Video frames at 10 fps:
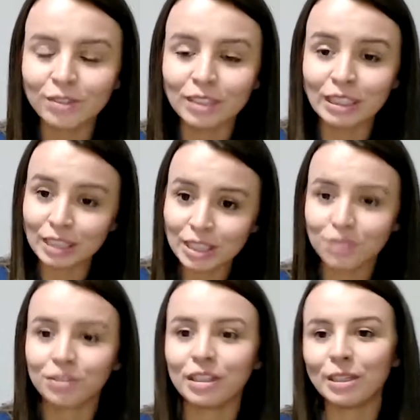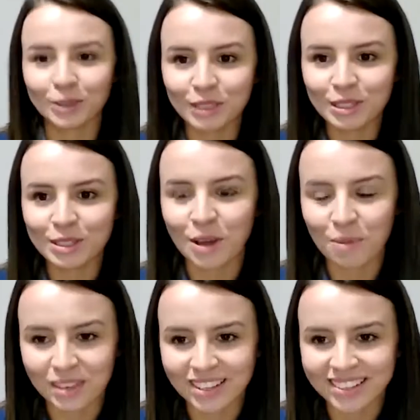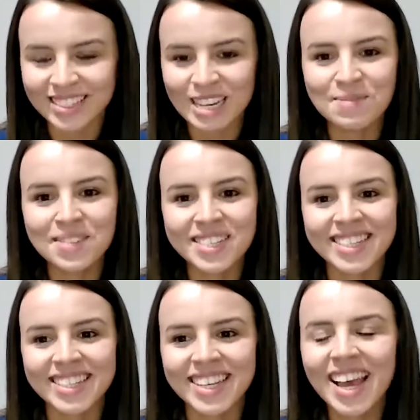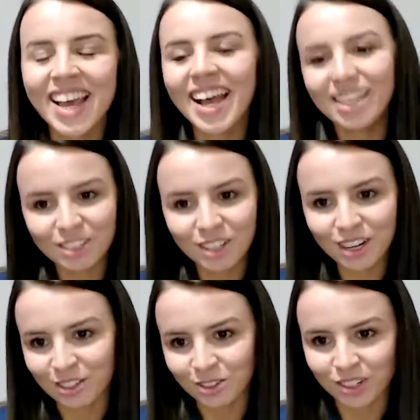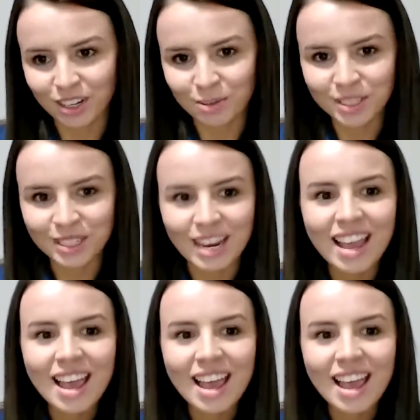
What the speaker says: in this field, on this topic, in the same city and in the country, I would say.